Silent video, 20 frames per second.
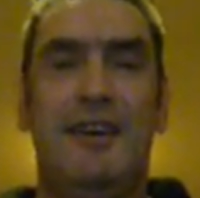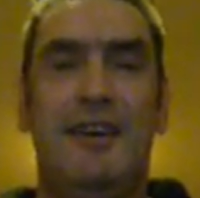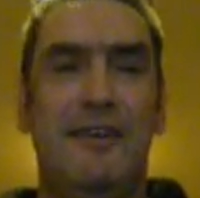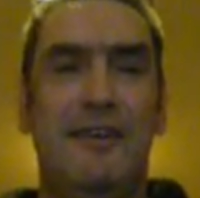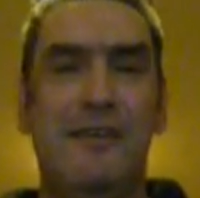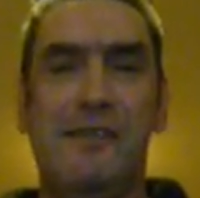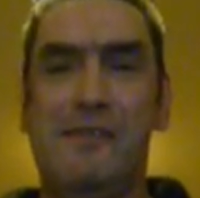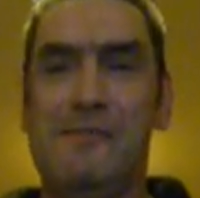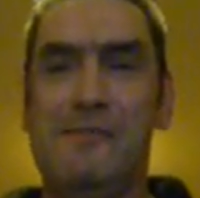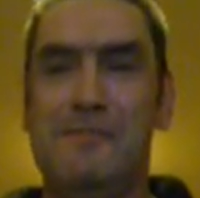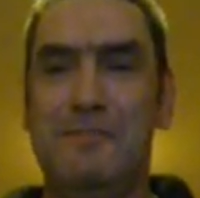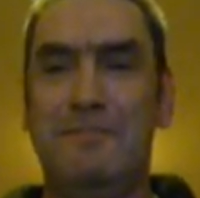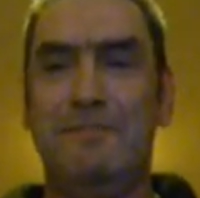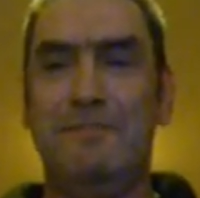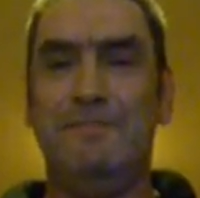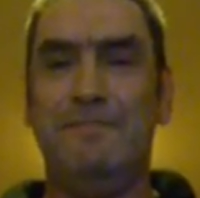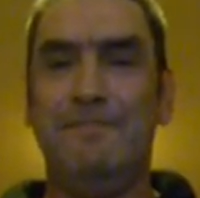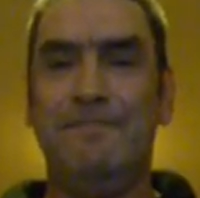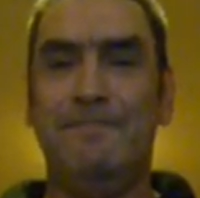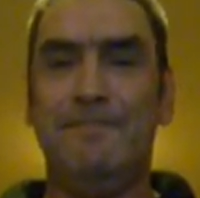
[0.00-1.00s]
um,
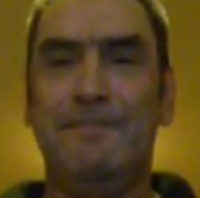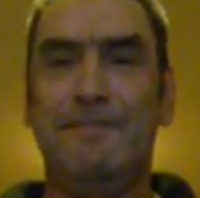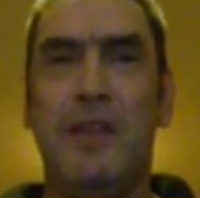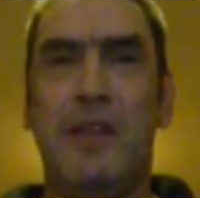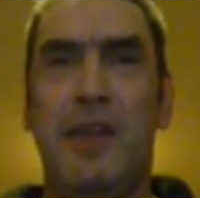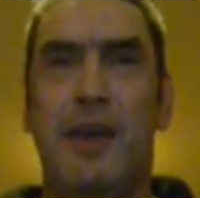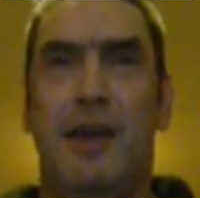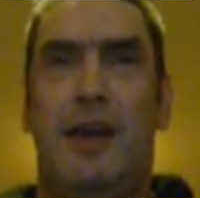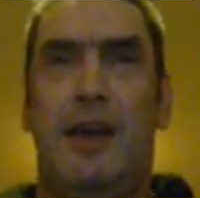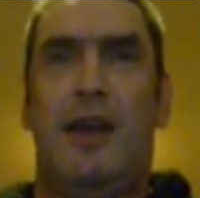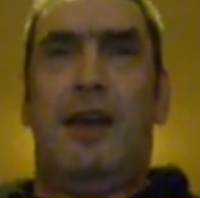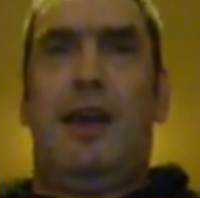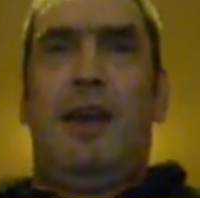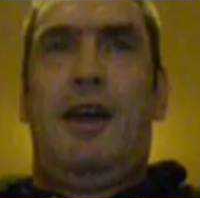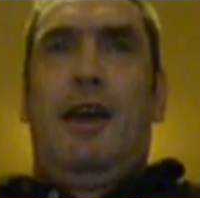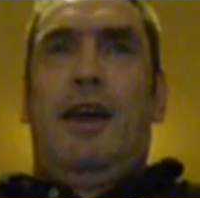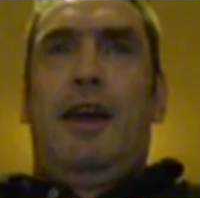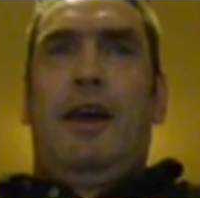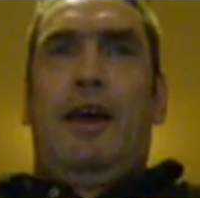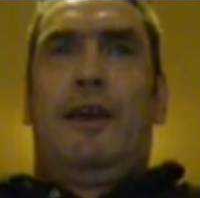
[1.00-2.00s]

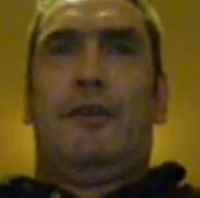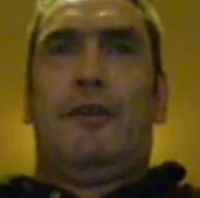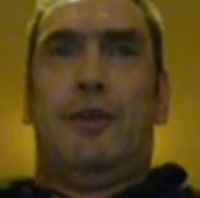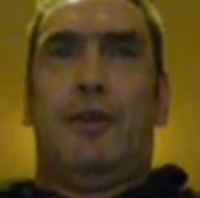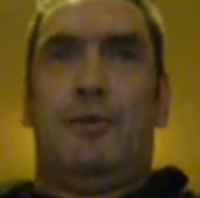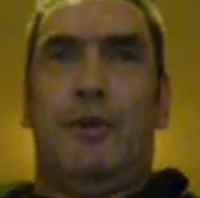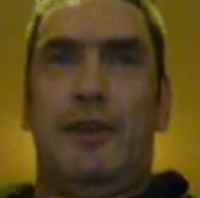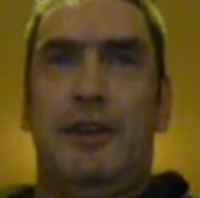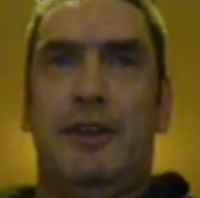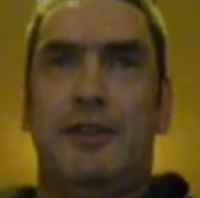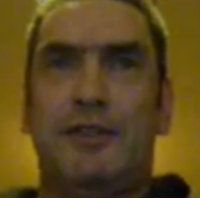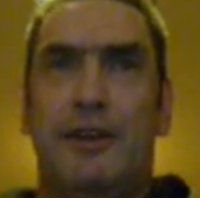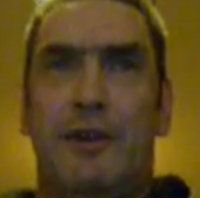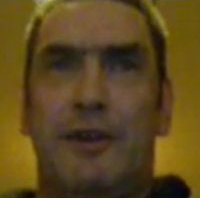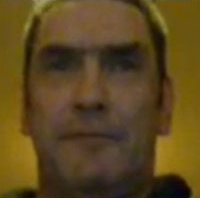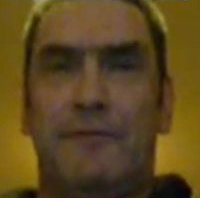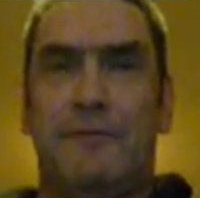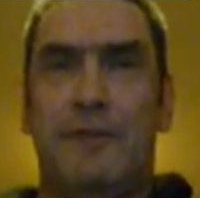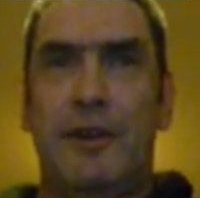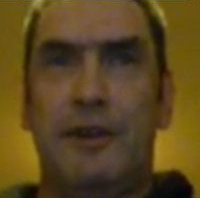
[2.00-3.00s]
another one is an
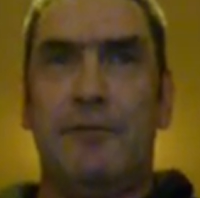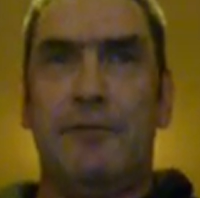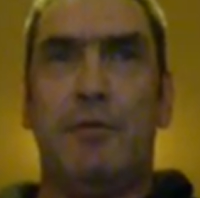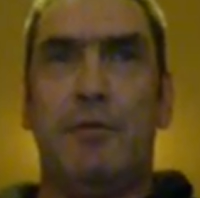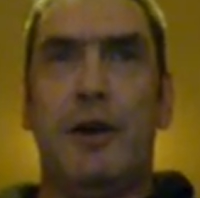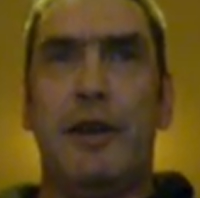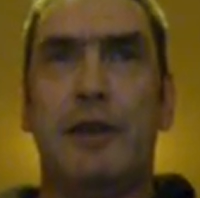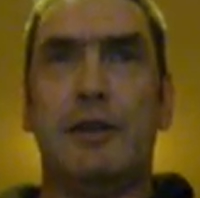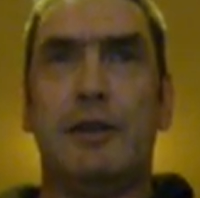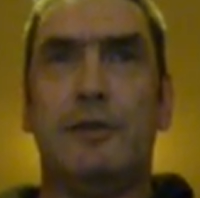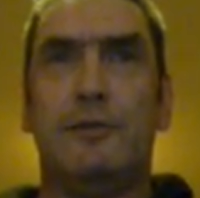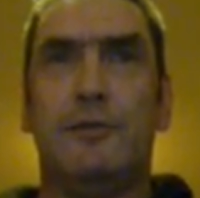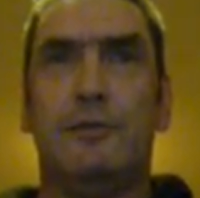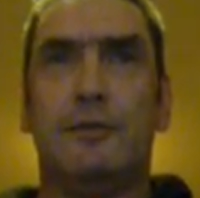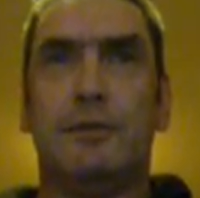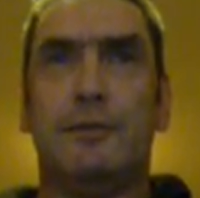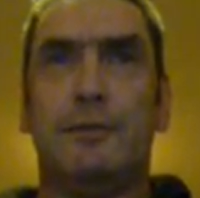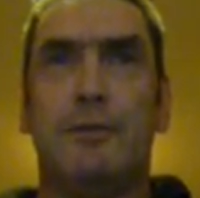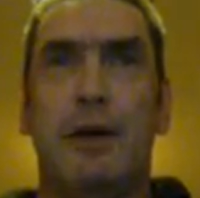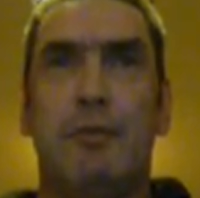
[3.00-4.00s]
old friend of mine
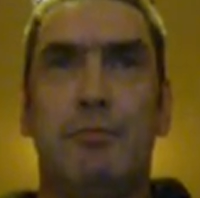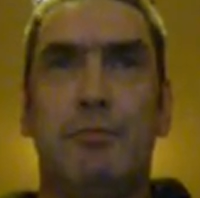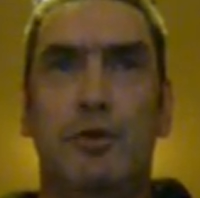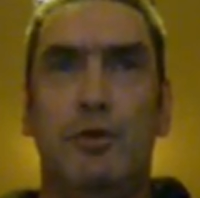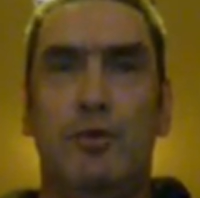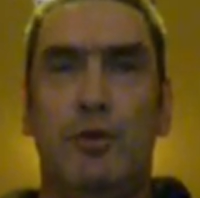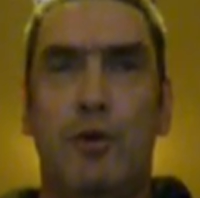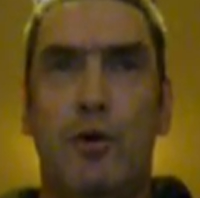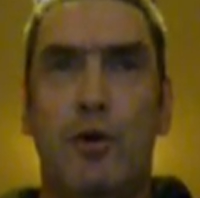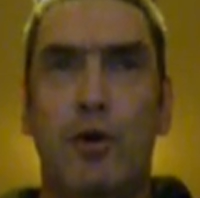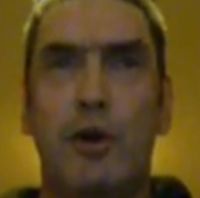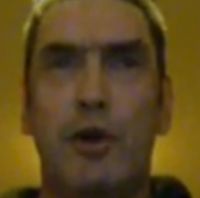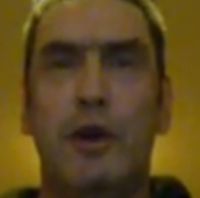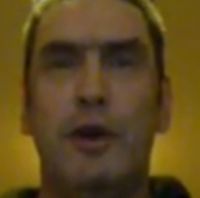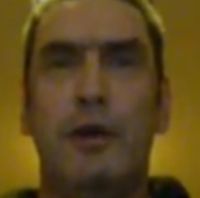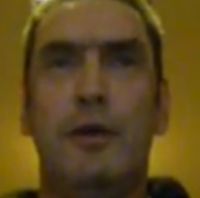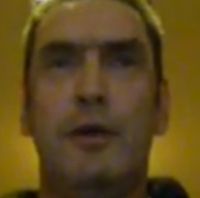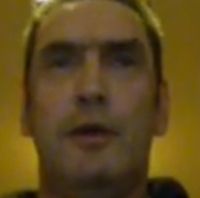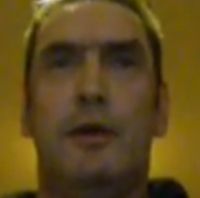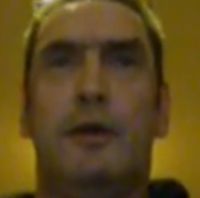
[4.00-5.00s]
called Bamboo Walk.
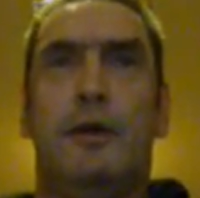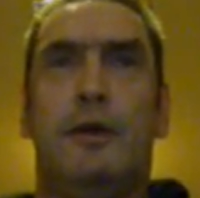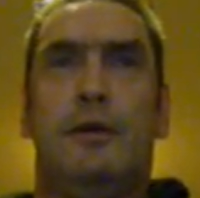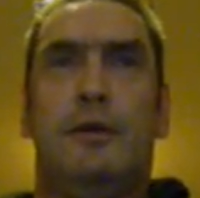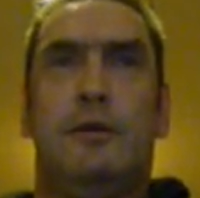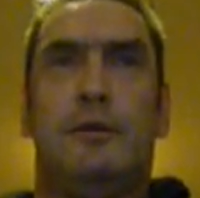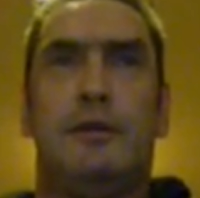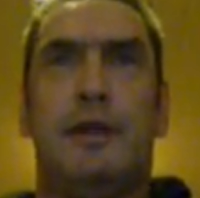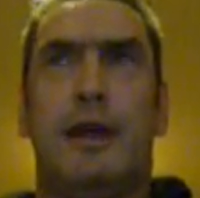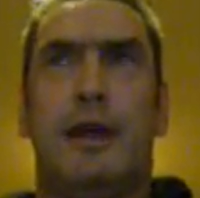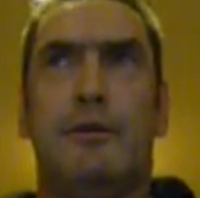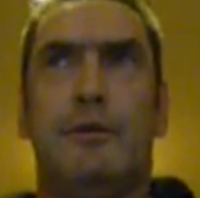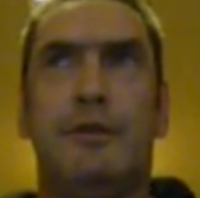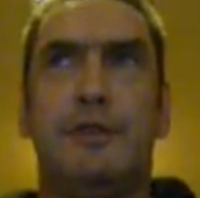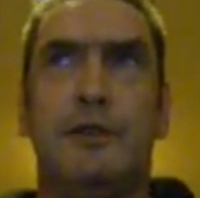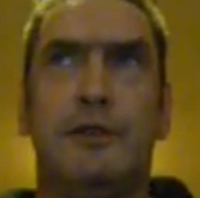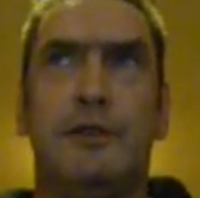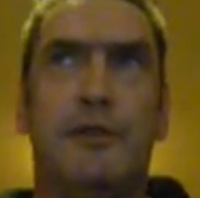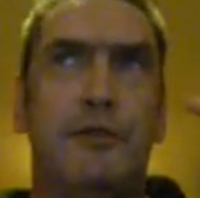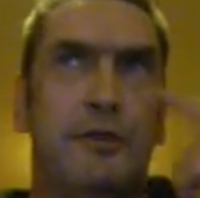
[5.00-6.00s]
Now is
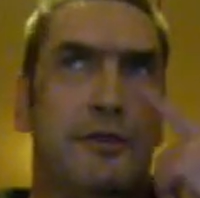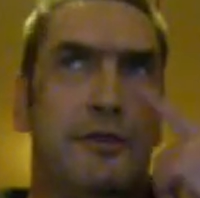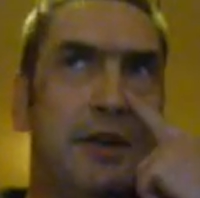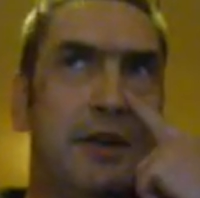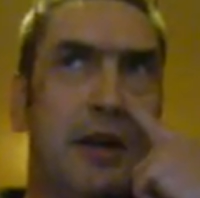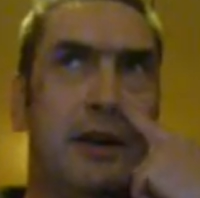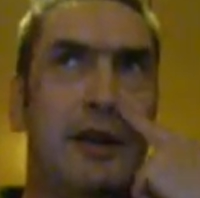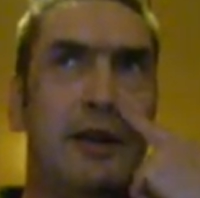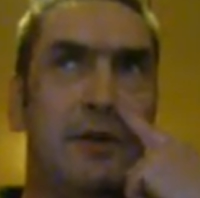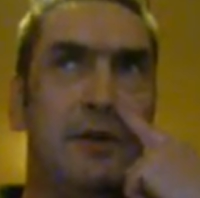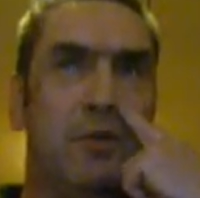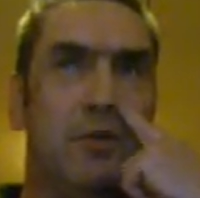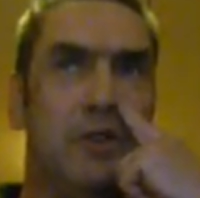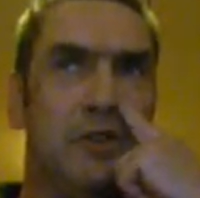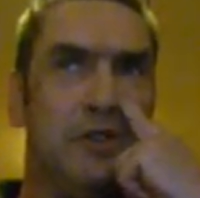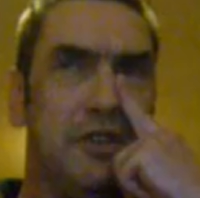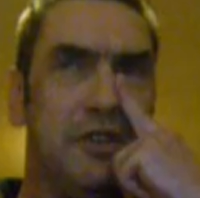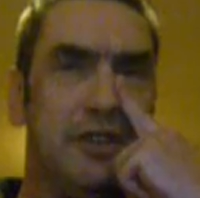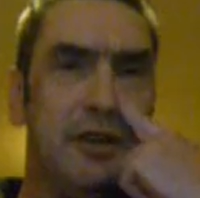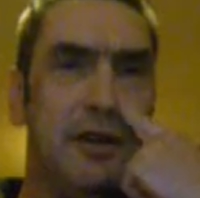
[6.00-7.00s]
another channel. He
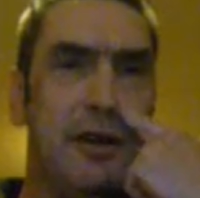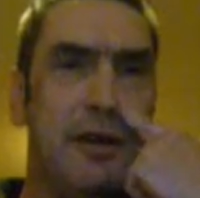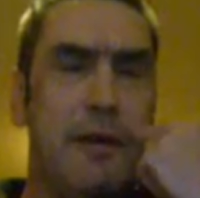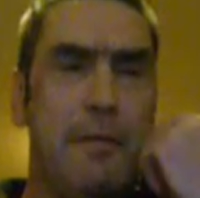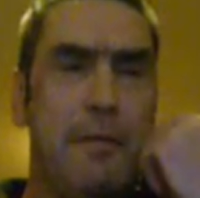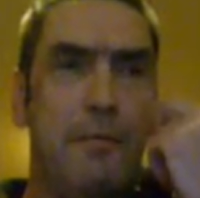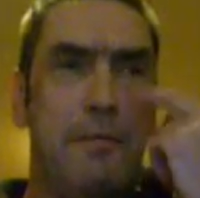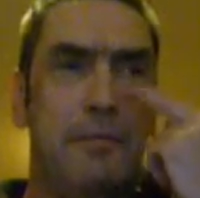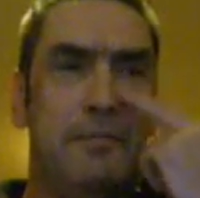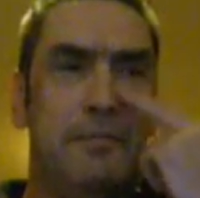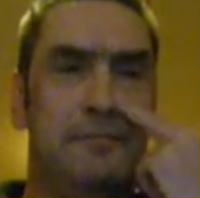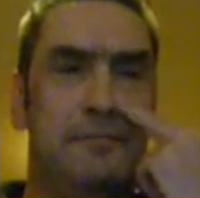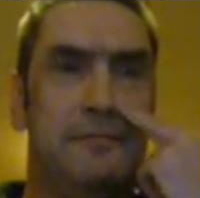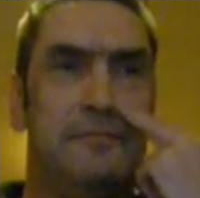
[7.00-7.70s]
was um,